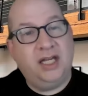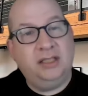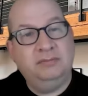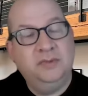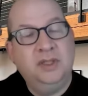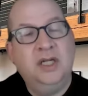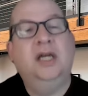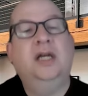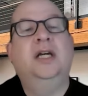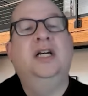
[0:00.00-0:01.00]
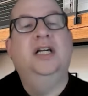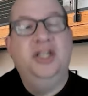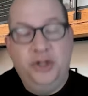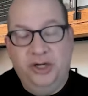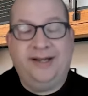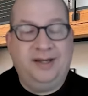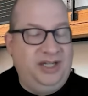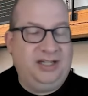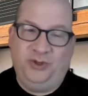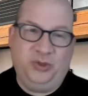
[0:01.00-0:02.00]
hey, you're going to
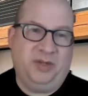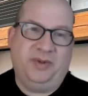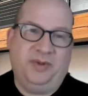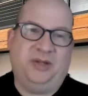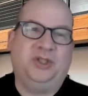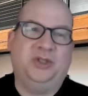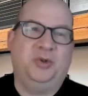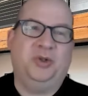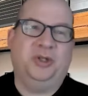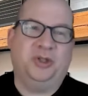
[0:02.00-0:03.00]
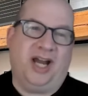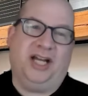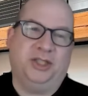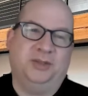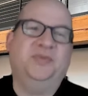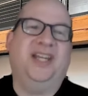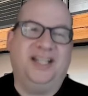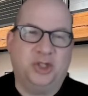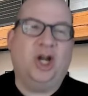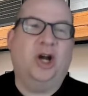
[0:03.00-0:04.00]
be confused about what to do with your trash.
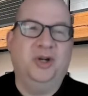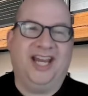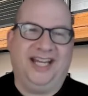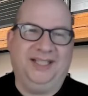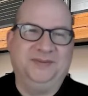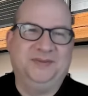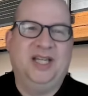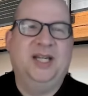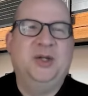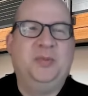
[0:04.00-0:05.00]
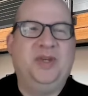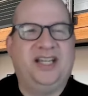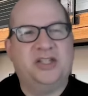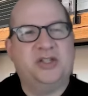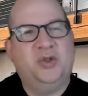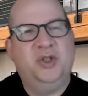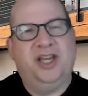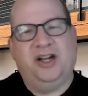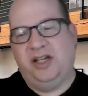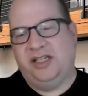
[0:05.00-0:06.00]
It is okay. Because
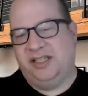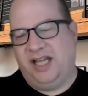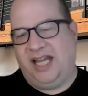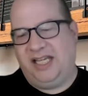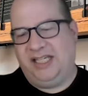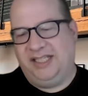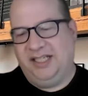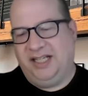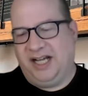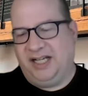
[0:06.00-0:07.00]
there is a